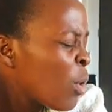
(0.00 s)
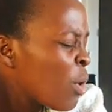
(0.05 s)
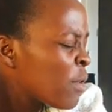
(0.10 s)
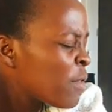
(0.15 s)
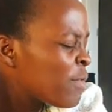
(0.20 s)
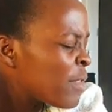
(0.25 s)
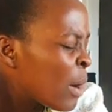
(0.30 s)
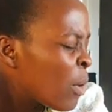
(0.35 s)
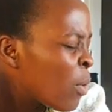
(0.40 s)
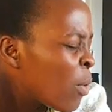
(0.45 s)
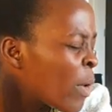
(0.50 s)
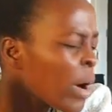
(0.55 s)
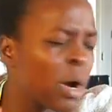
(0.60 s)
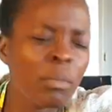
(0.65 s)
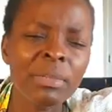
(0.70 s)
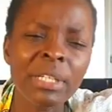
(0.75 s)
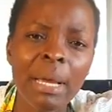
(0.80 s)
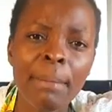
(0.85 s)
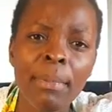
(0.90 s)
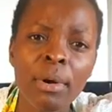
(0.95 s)

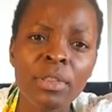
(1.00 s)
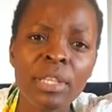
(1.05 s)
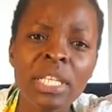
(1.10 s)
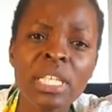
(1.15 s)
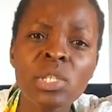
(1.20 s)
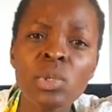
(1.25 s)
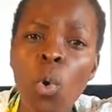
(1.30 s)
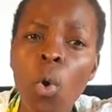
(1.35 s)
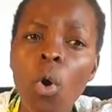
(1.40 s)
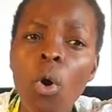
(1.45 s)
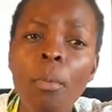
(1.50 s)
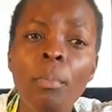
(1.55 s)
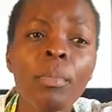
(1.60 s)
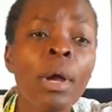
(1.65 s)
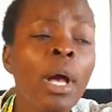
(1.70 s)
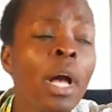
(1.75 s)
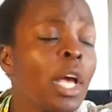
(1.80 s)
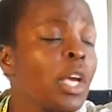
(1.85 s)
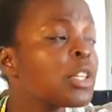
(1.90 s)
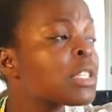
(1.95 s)
overwhelmed about this home.
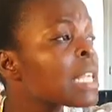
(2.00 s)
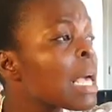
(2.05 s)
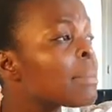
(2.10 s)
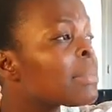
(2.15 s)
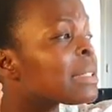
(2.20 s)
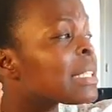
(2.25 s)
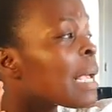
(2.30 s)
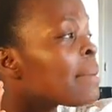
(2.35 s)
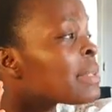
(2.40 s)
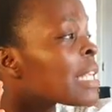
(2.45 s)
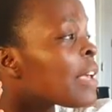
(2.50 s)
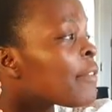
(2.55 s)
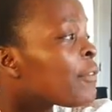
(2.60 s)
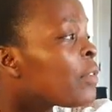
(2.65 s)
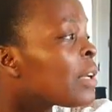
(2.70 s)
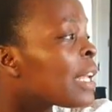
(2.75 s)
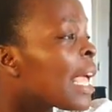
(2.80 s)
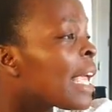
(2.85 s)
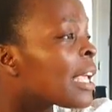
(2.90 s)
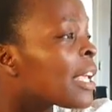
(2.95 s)
Sometimes I
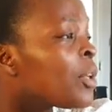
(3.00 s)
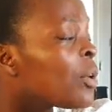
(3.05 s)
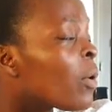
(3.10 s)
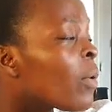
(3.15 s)
feel like,